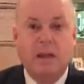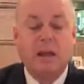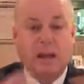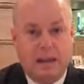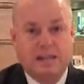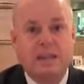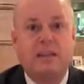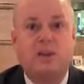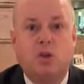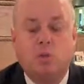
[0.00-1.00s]
Let's
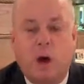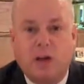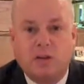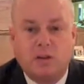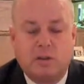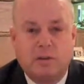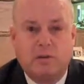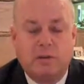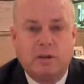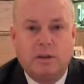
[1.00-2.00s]
say that you watched the
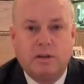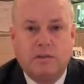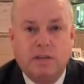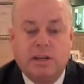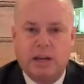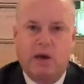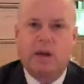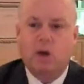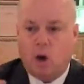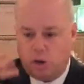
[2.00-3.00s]
DVD. Now
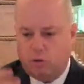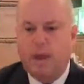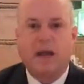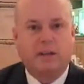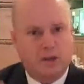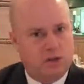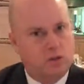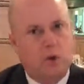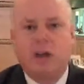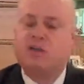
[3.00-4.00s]
I call you back. Did
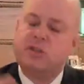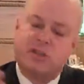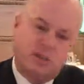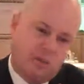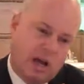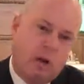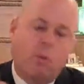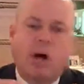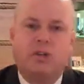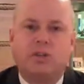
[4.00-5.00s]
you watch it? Did you not
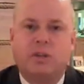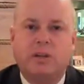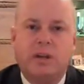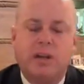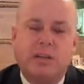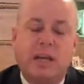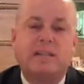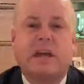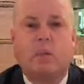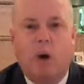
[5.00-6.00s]
watch it?
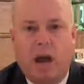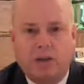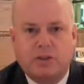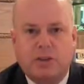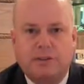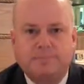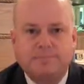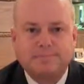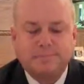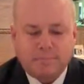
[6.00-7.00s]
Yes, I watched it.
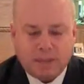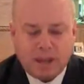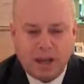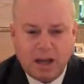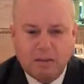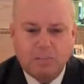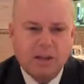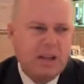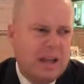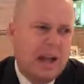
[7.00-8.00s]

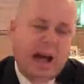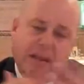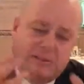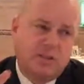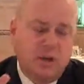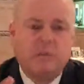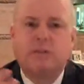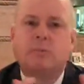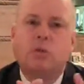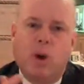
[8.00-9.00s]
I still have
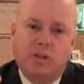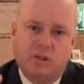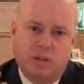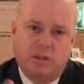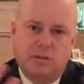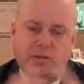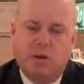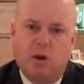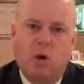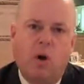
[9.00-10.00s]
some questions,
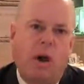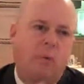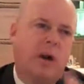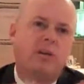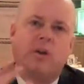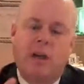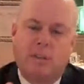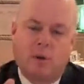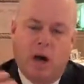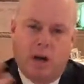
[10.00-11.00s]
or I want to try the
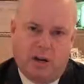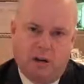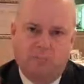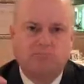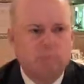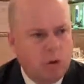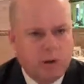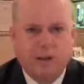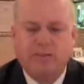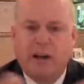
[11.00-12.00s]
product.
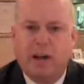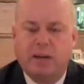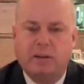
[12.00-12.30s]
Okay, fine.